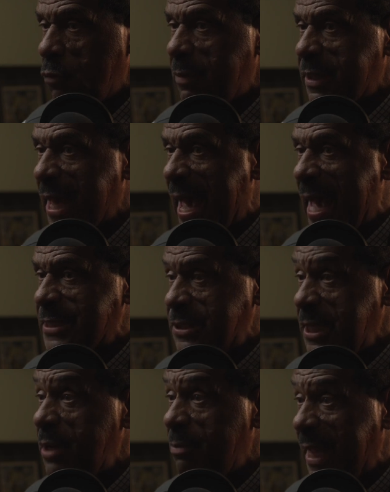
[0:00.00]
of the guys
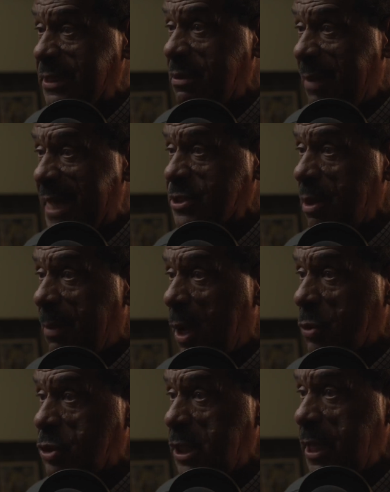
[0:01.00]
did make the
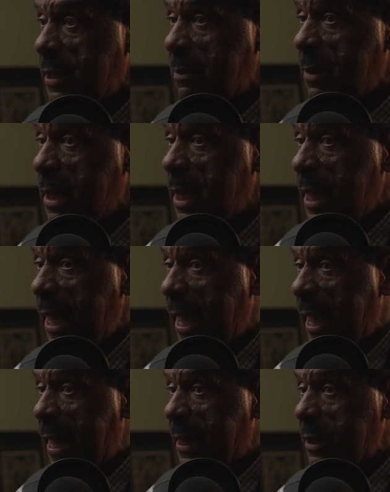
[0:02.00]
basketball team,
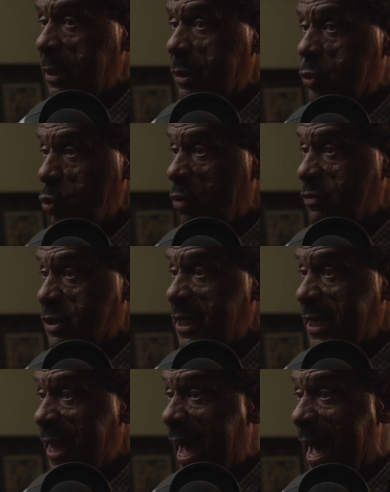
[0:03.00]
and two of us
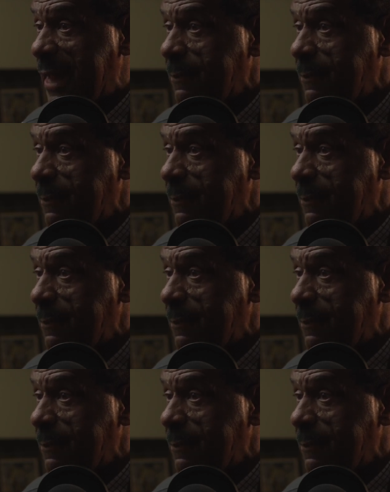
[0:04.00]
did not.